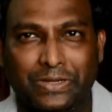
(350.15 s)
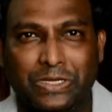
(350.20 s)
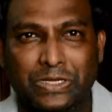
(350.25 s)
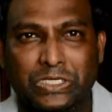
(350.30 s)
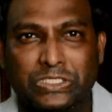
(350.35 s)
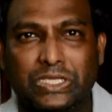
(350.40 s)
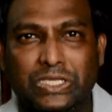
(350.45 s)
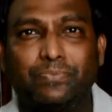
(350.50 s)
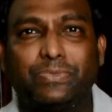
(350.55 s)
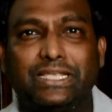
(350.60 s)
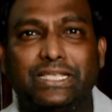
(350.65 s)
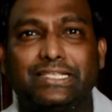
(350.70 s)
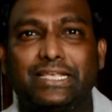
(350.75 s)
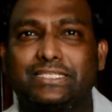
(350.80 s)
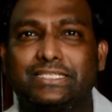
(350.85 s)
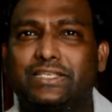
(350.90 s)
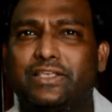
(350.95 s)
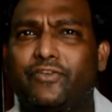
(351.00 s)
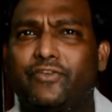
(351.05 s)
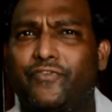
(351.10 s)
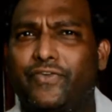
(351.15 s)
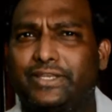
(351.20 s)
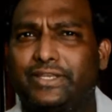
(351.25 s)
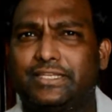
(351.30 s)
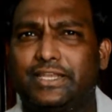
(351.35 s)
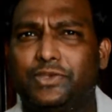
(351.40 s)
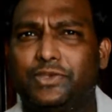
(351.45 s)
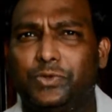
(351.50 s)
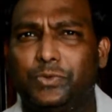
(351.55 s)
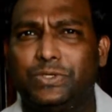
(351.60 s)
something that's
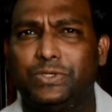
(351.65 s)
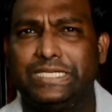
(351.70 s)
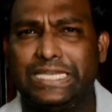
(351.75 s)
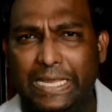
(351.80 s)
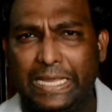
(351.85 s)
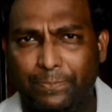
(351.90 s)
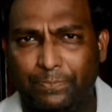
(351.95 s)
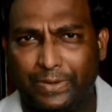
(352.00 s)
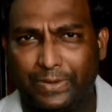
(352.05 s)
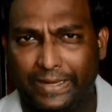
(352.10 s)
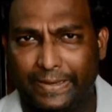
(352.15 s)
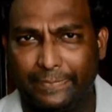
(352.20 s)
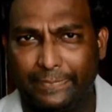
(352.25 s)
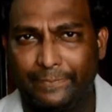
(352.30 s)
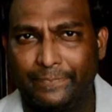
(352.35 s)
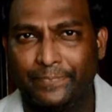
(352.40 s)
affected you deeply.